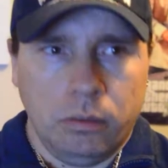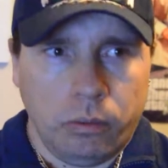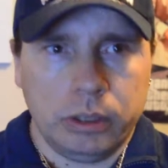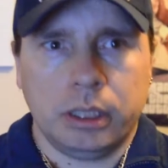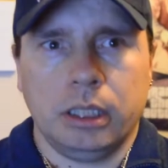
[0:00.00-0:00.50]

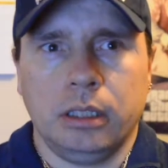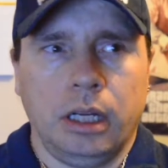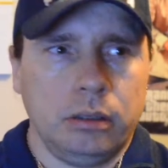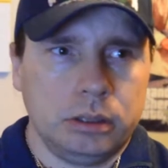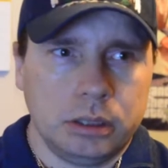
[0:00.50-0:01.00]
wanted to get out of the
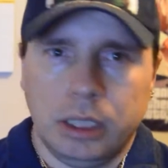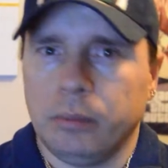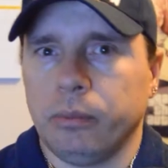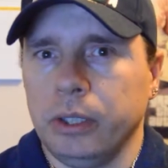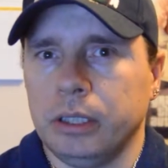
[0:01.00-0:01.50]
house and get a
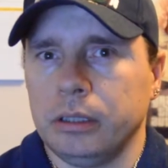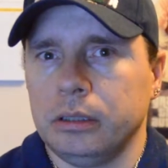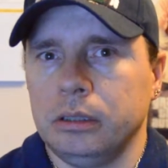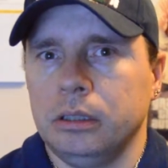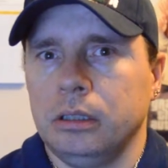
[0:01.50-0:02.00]
breather
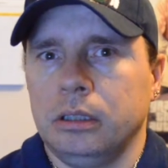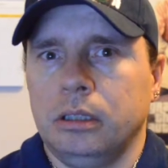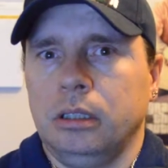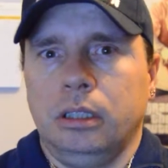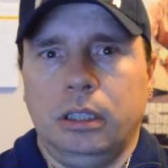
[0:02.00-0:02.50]
and,
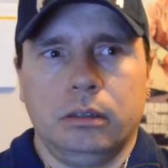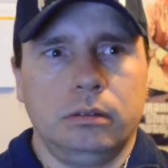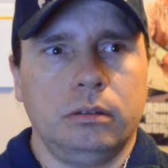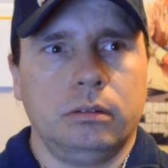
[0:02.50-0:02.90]
you know,